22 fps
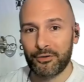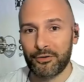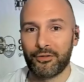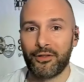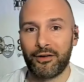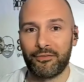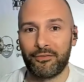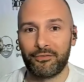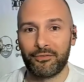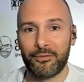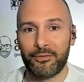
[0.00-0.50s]
of your
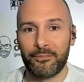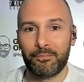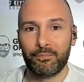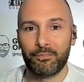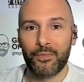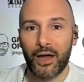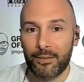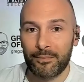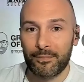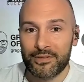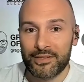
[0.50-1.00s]
life.
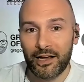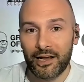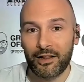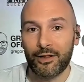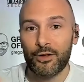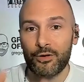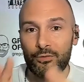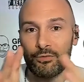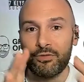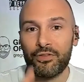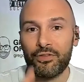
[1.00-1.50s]
I'm
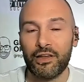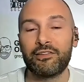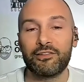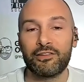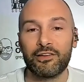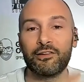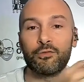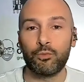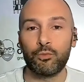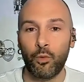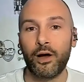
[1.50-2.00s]
telling you,
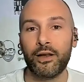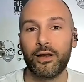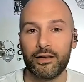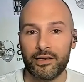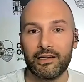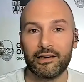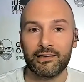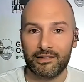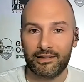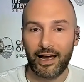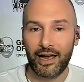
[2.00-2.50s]
this is what
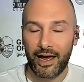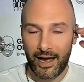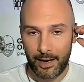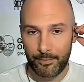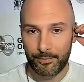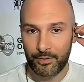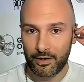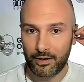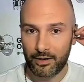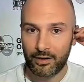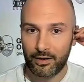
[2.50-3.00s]
needs to
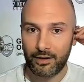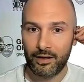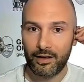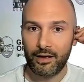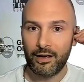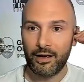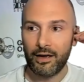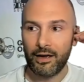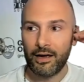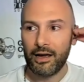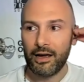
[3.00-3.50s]
happen.
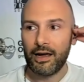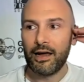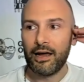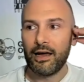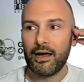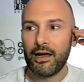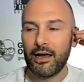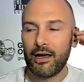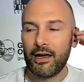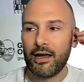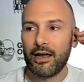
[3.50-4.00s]

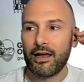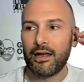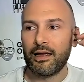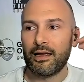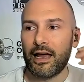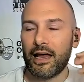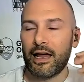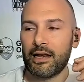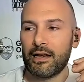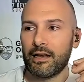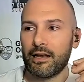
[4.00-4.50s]

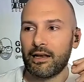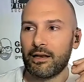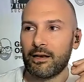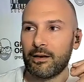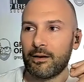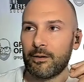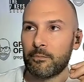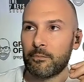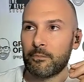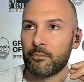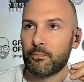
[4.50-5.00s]
And
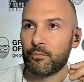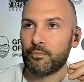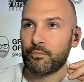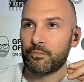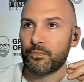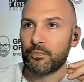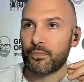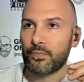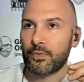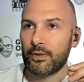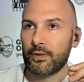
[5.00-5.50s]

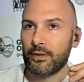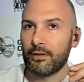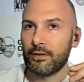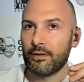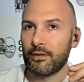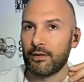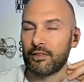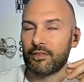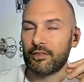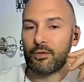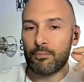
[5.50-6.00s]

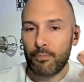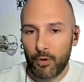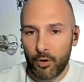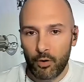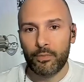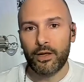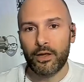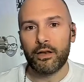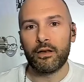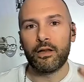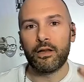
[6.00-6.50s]
at the moment,